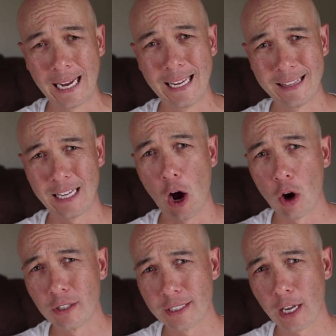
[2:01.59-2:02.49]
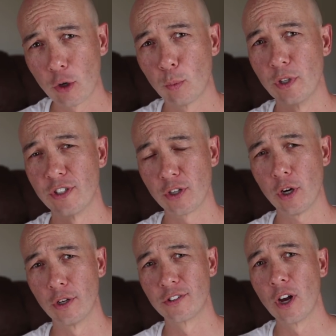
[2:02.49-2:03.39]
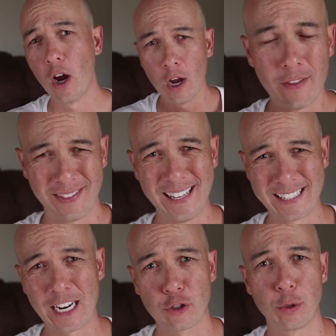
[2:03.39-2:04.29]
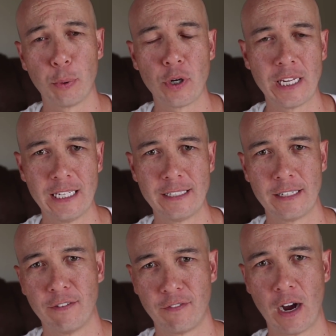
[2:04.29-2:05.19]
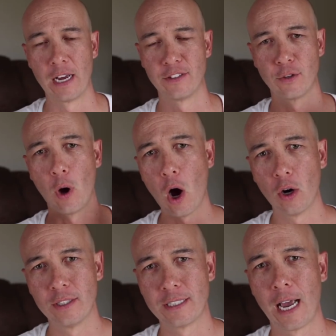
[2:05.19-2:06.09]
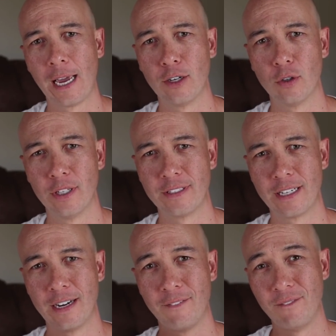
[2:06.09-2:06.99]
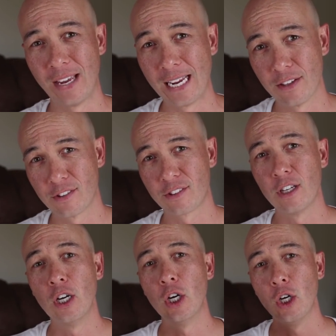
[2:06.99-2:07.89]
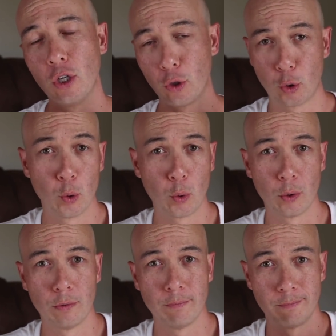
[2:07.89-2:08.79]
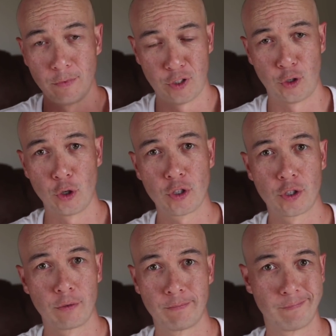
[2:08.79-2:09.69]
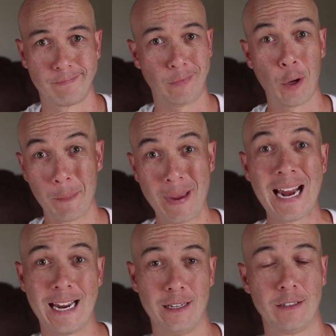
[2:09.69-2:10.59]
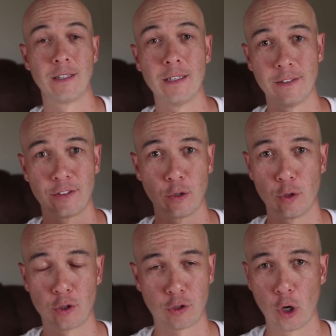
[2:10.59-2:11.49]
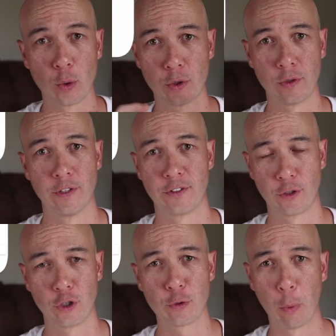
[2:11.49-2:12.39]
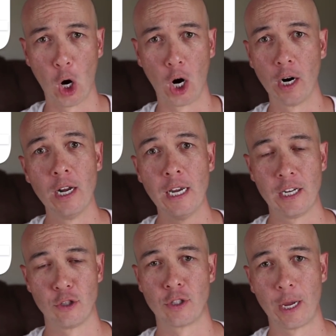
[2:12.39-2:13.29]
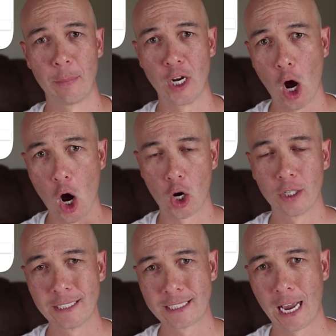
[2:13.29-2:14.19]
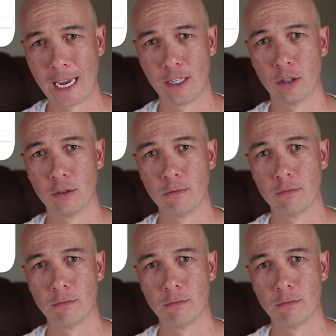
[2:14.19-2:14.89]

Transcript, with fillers: And the all in title results, it's actually pretty easy to find. So all in title is an advanced Google search command. So you just go to the search bar, you type in all in title,